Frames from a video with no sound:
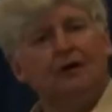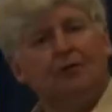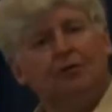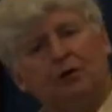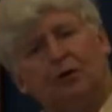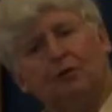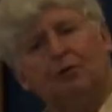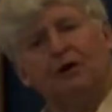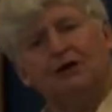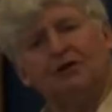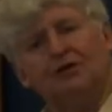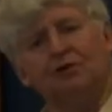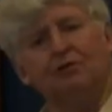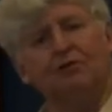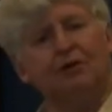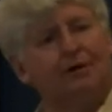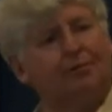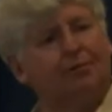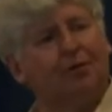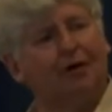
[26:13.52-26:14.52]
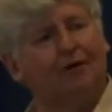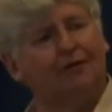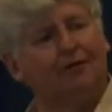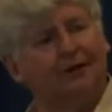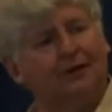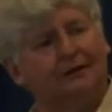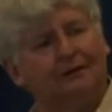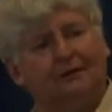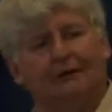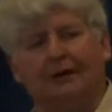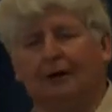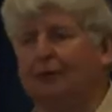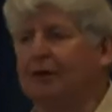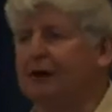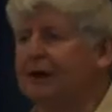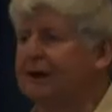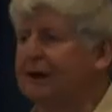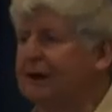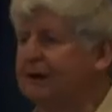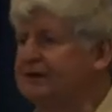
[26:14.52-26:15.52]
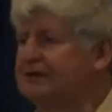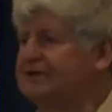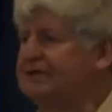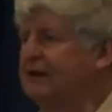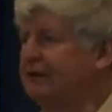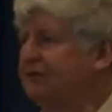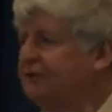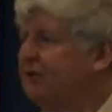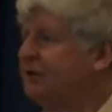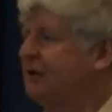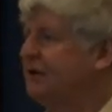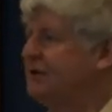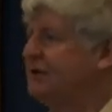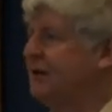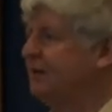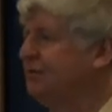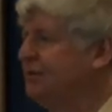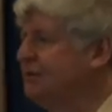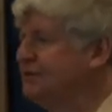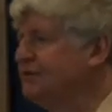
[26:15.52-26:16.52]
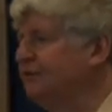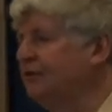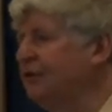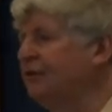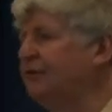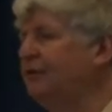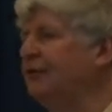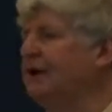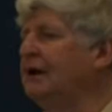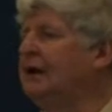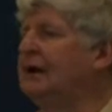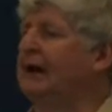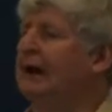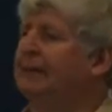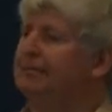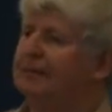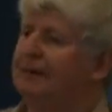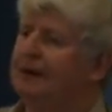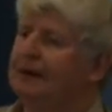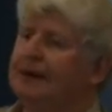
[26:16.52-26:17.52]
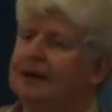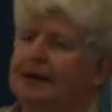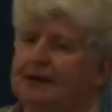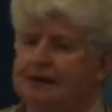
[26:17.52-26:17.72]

What do we do with the profit? Oh, well, another set of footy jumpers for the footy club.